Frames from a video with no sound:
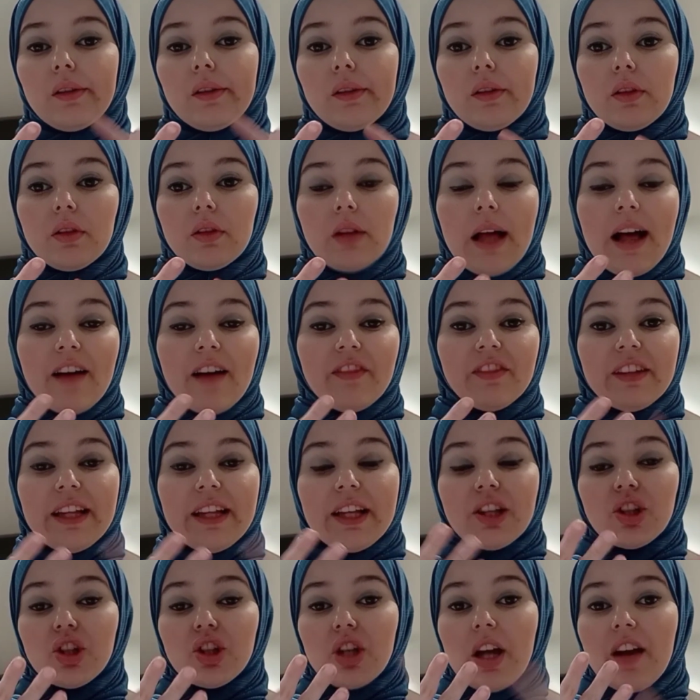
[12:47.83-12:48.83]
have
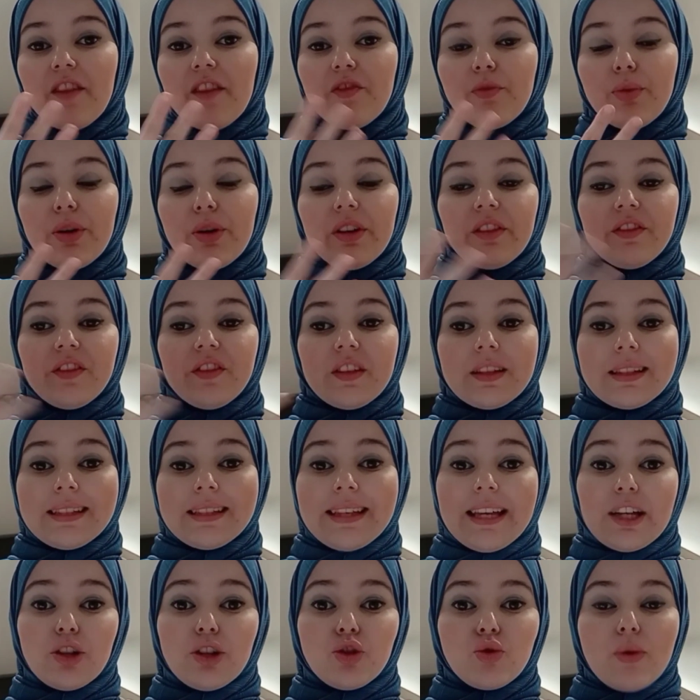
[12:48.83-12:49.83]
lunch, have breakfast,
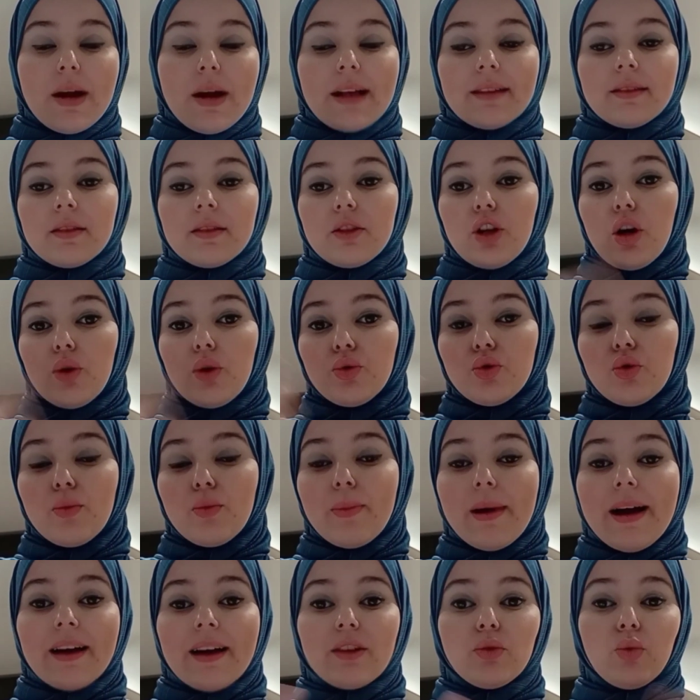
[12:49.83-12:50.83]
get dressed, go to
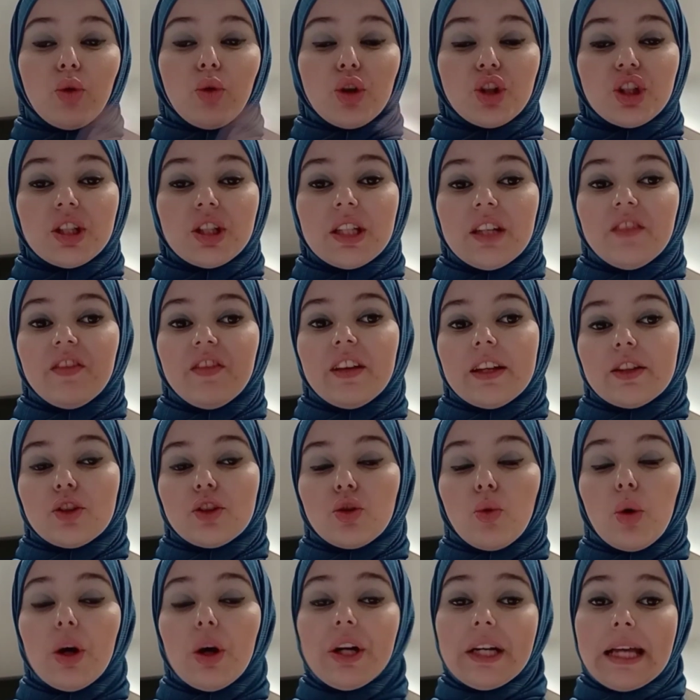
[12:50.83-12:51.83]
bed, watch TV, and
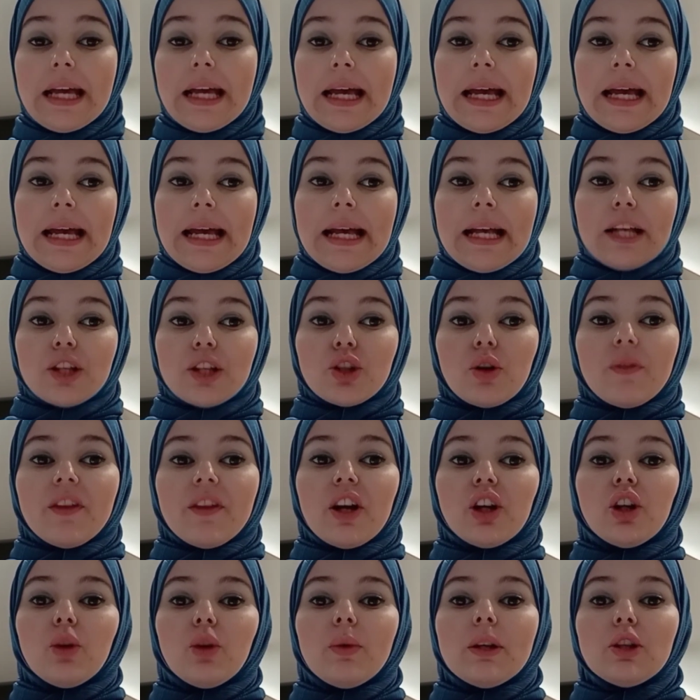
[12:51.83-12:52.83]
so on. So
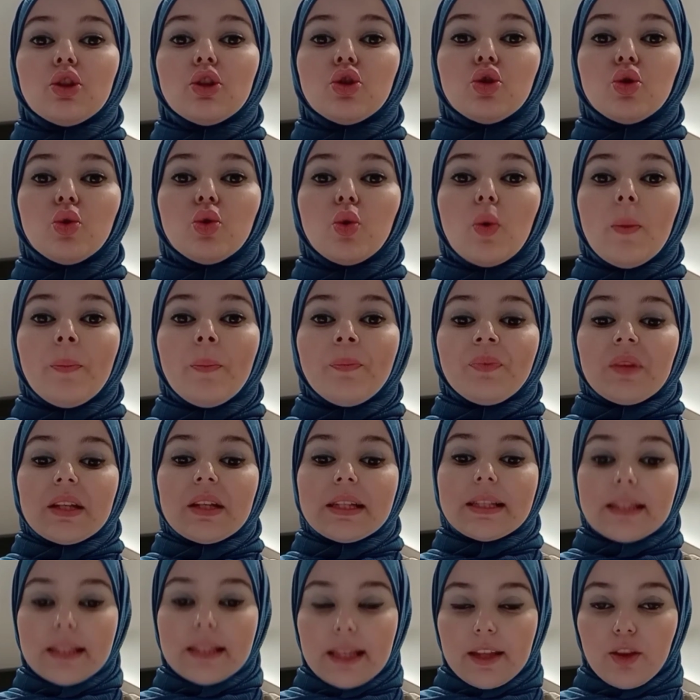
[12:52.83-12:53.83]
they're going to
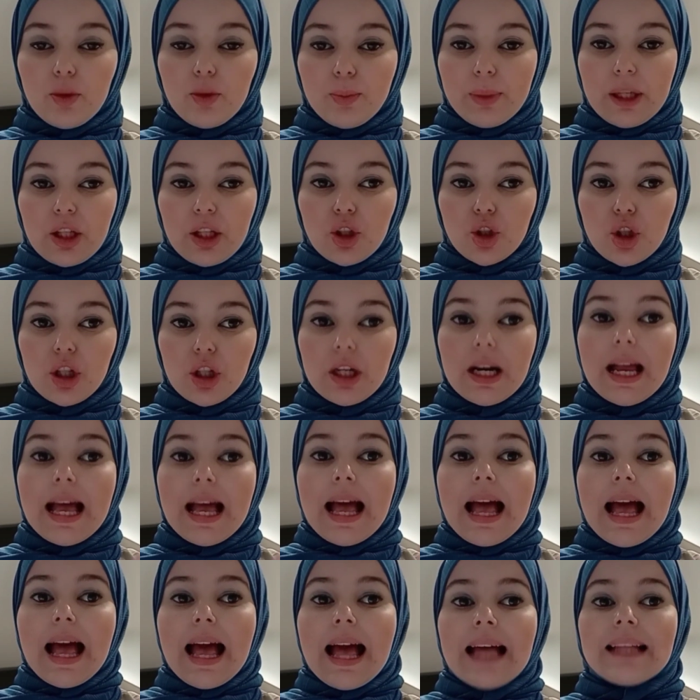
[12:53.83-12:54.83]
see the picture
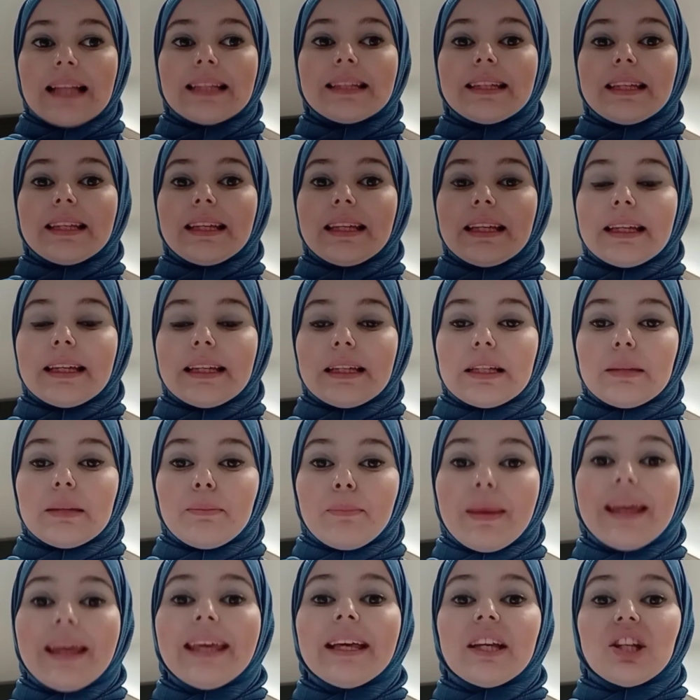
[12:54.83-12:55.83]
and
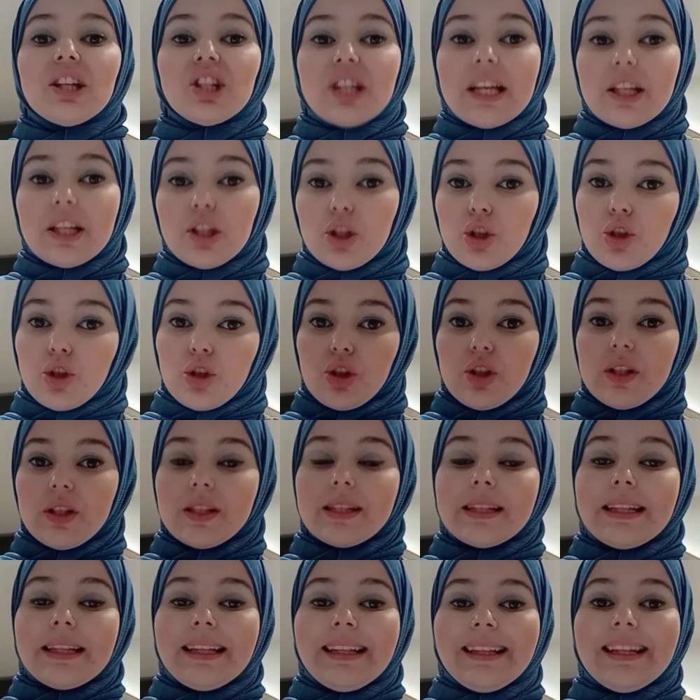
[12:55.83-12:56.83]
make
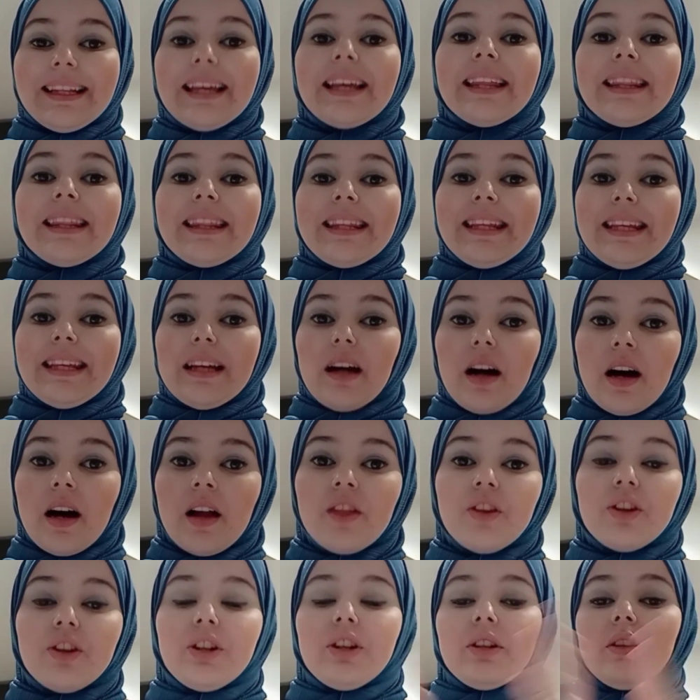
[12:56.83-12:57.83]
gestures, let the
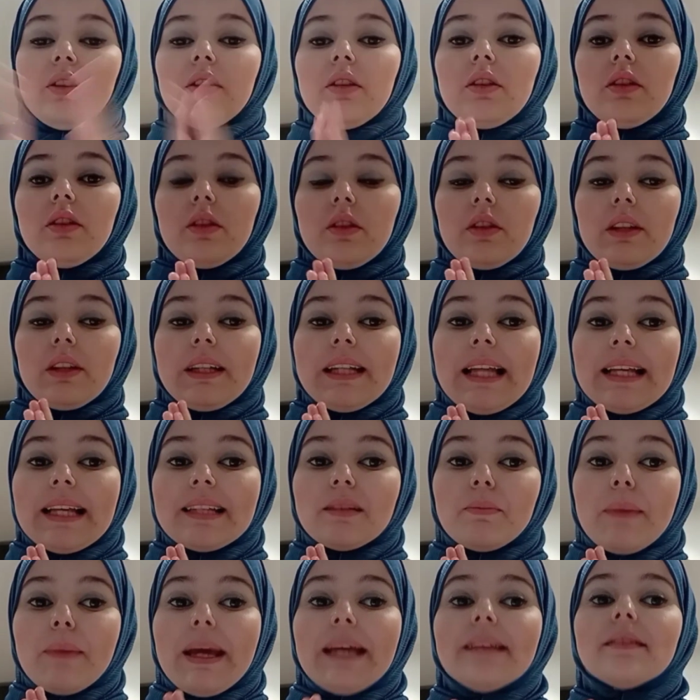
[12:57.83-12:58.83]
other
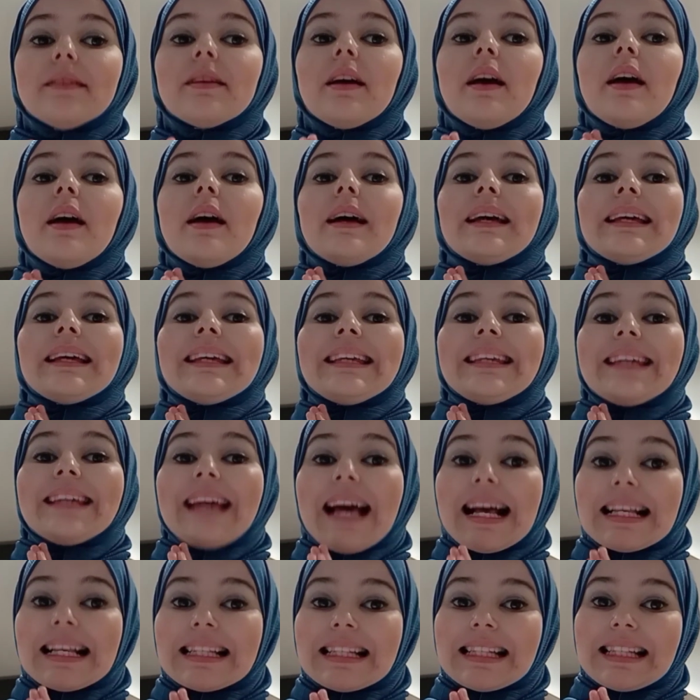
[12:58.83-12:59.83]
classmate
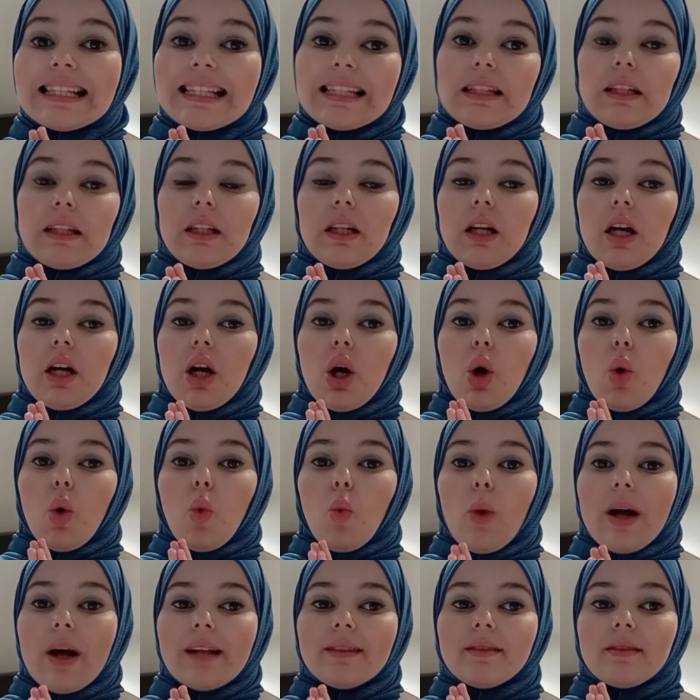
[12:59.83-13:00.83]
guess
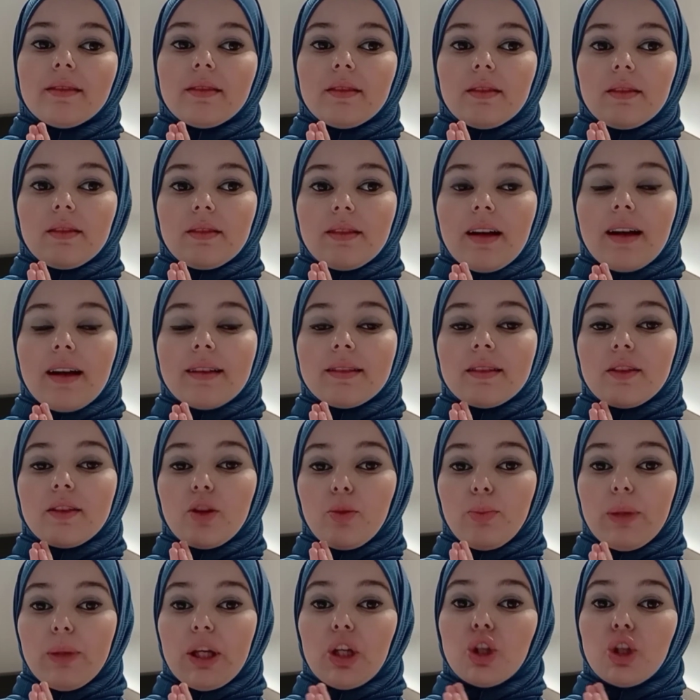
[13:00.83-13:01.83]
what does
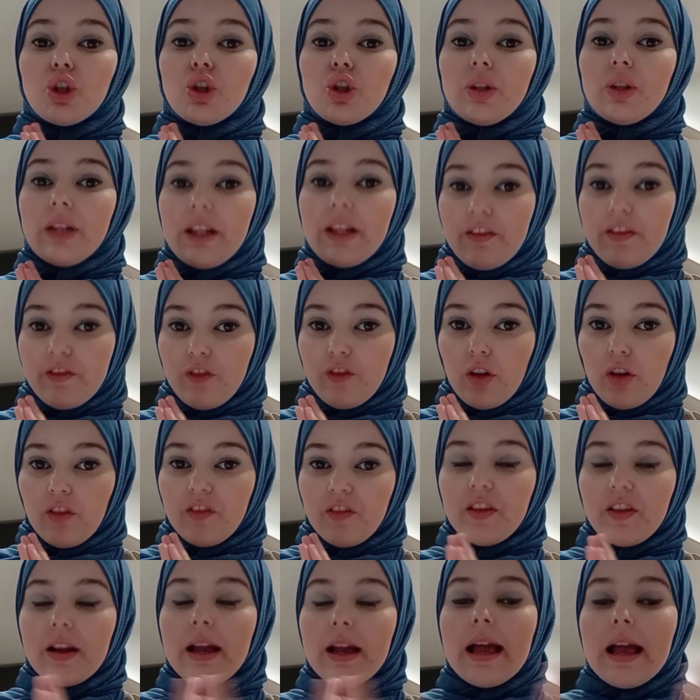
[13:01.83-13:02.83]
the picture
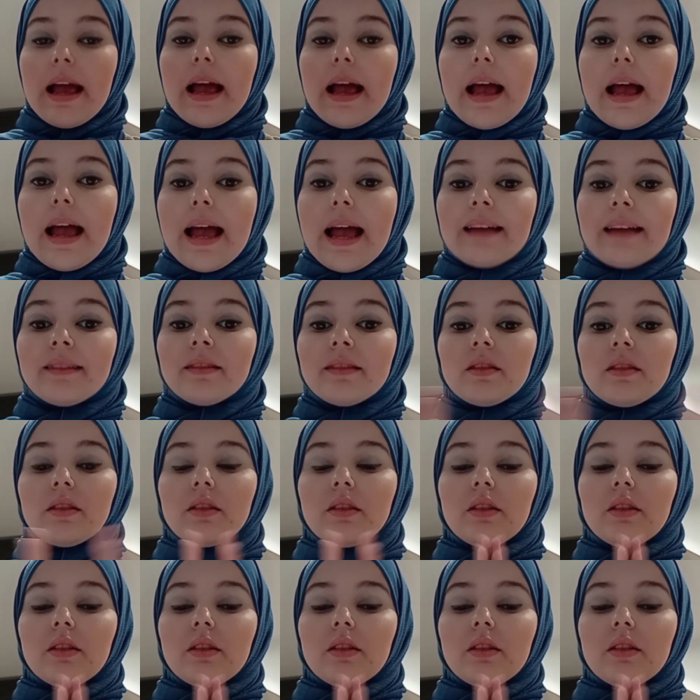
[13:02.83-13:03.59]
involve. And